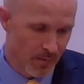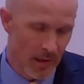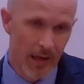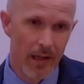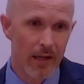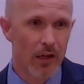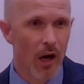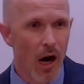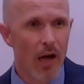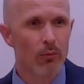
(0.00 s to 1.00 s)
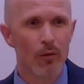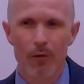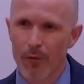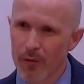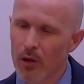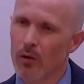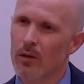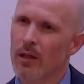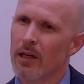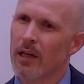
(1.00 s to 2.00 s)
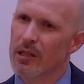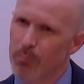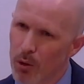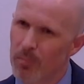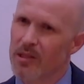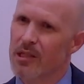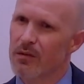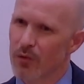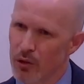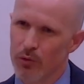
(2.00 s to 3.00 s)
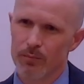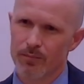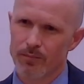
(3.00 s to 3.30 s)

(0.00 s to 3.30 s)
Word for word: and that God will fulfill his purposes for you.